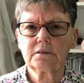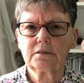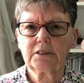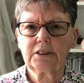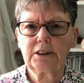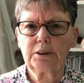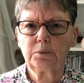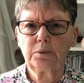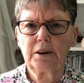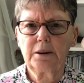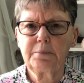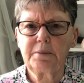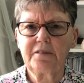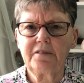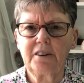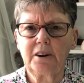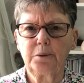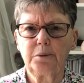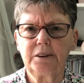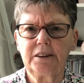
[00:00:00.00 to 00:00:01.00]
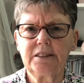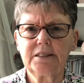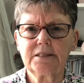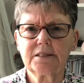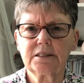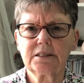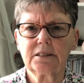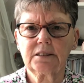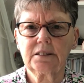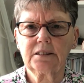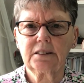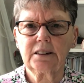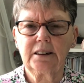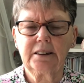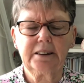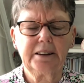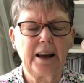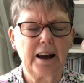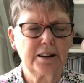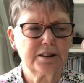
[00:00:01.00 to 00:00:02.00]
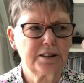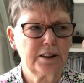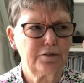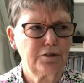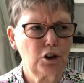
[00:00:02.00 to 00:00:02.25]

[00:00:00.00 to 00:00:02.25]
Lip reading: think where my phone is in case I've